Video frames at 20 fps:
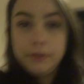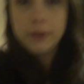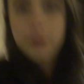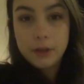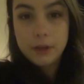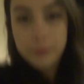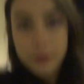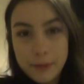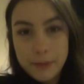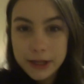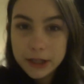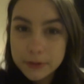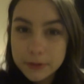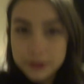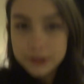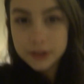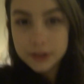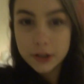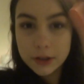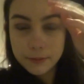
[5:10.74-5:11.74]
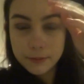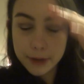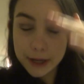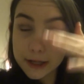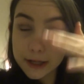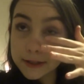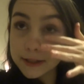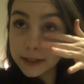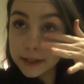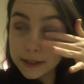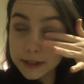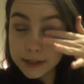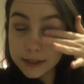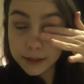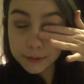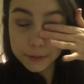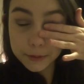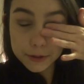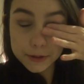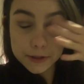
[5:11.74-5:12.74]
And my makeup doesn't look amazing
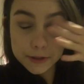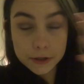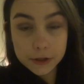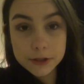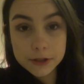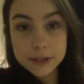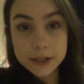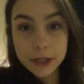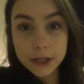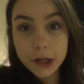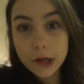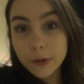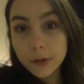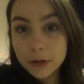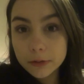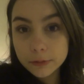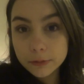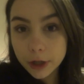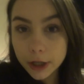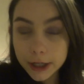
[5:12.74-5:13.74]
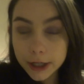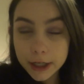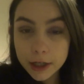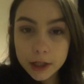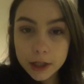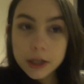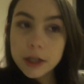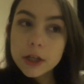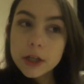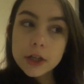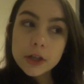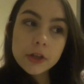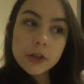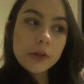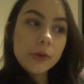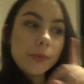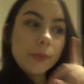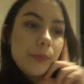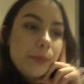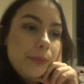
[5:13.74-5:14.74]
today because it just didn't go on right.
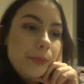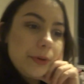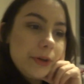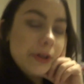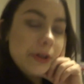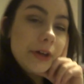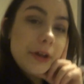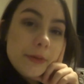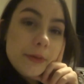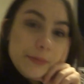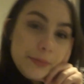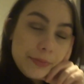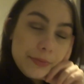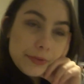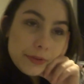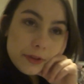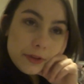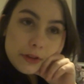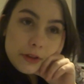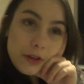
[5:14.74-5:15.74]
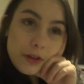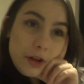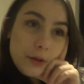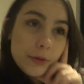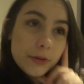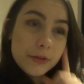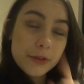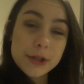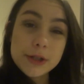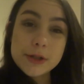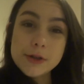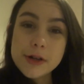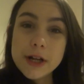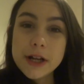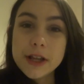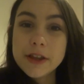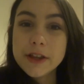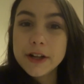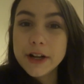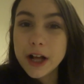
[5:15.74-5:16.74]
But I'm not really doing
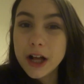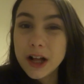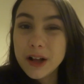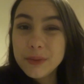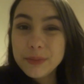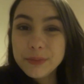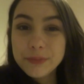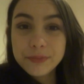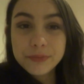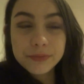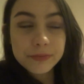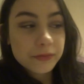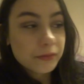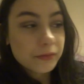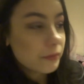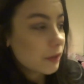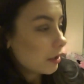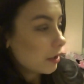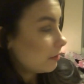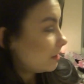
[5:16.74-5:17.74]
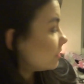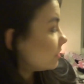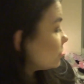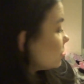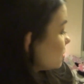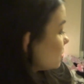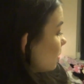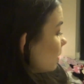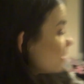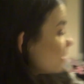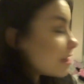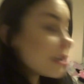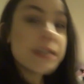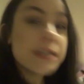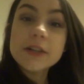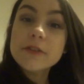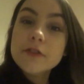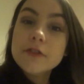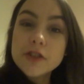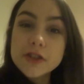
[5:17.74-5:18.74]
anything now. I'm literally
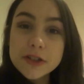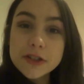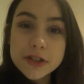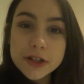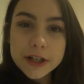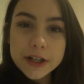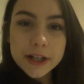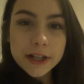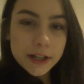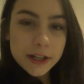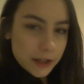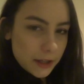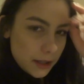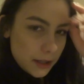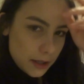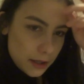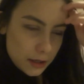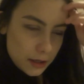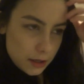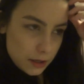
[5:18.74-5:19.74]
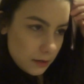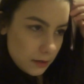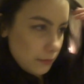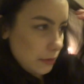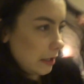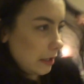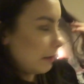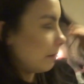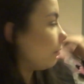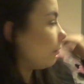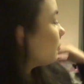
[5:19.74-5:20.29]
tidied, I've just done it. It